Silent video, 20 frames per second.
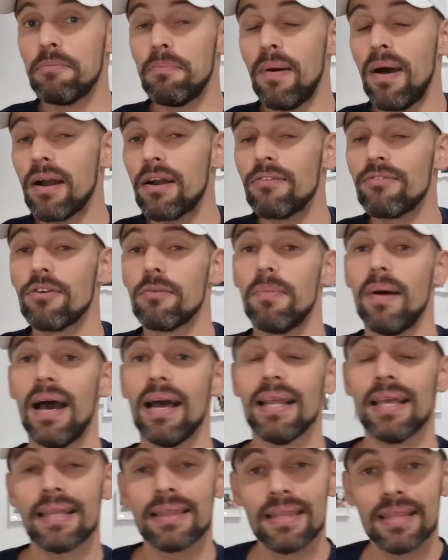part of your
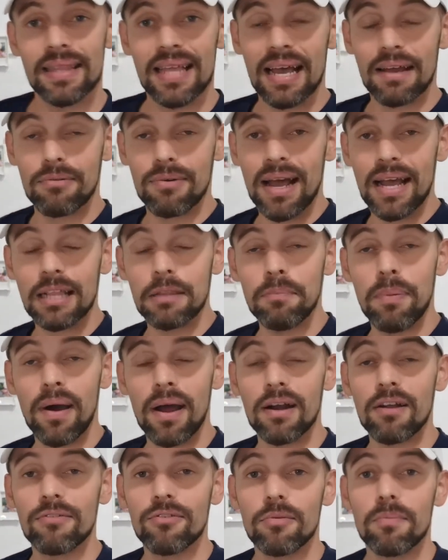body and the right
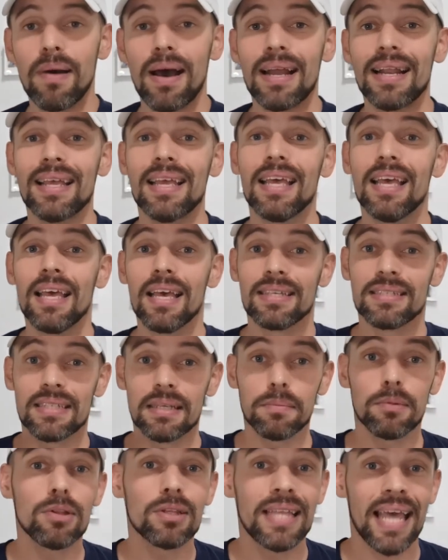part of your body
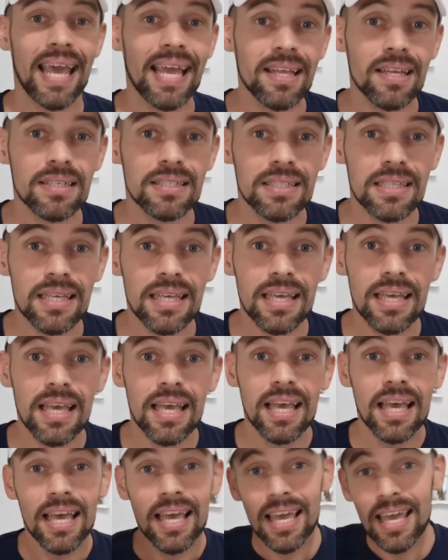simultaneously,